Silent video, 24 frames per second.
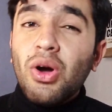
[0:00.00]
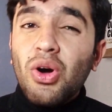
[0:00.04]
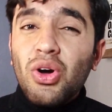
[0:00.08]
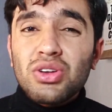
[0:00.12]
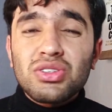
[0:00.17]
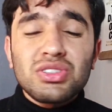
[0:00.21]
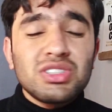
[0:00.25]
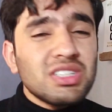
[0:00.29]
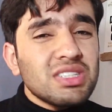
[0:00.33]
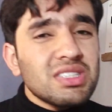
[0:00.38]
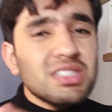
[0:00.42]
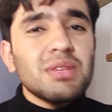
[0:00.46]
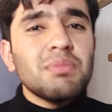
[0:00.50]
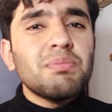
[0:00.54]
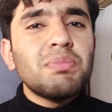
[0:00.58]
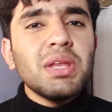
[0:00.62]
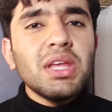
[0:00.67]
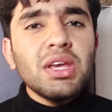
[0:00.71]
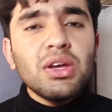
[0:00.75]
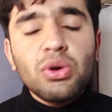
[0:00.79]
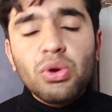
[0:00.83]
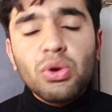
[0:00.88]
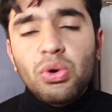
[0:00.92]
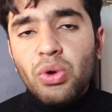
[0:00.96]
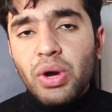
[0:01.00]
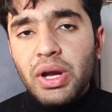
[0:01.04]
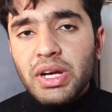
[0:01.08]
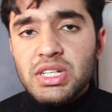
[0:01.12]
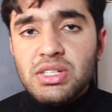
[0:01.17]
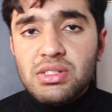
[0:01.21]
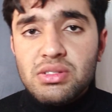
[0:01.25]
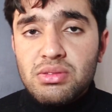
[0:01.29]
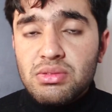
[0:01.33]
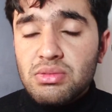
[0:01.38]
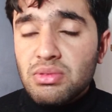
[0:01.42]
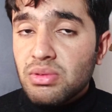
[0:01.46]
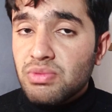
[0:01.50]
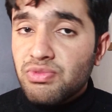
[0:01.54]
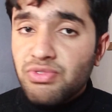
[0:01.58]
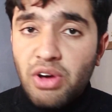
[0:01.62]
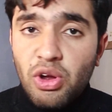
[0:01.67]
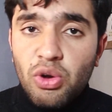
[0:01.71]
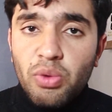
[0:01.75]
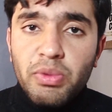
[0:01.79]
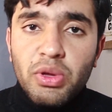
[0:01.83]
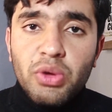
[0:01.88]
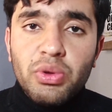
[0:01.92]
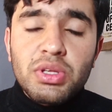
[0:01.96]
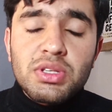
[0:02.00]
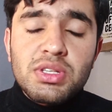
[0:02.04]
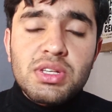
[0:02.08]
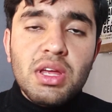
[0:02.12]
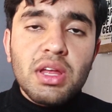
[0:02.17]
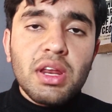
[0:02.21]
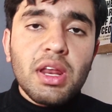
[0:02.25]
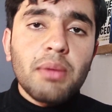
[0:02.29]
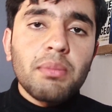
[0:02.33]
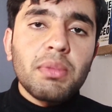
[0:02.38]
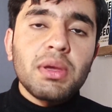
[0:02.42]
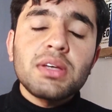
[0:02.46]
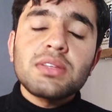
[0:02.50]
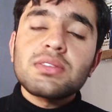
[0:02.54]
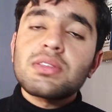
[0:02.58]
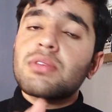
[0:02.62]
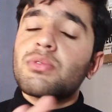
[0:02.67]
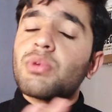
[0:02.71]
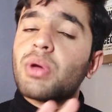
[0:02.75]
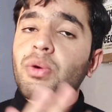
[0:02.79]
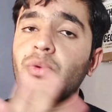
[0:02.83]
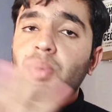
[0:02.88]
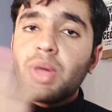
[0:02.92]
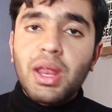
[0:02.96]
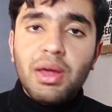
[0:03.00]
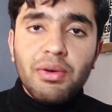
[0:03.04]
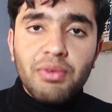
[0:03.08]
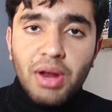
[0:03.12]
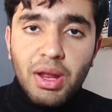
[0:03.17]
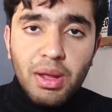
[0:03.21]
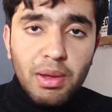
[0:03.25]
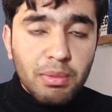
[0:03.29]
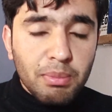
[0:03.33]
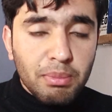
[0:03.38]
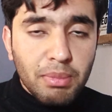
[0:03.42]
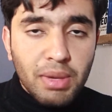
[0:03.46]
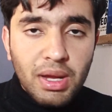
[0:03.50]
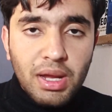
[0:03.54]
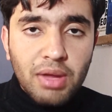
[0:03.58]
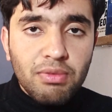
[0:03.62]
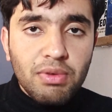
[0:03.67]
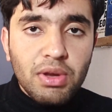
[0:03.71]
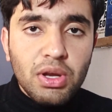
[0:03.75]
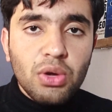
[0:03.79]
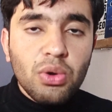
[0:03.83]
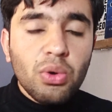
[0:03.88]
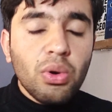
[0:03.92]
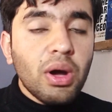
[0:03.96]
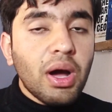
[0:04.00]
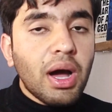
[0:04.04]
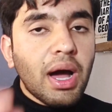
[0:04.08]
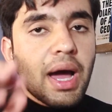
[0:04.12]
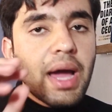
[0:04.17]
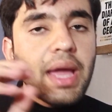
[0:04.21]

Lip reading: or just simply go and follow me on Instagram, because whenever I make video,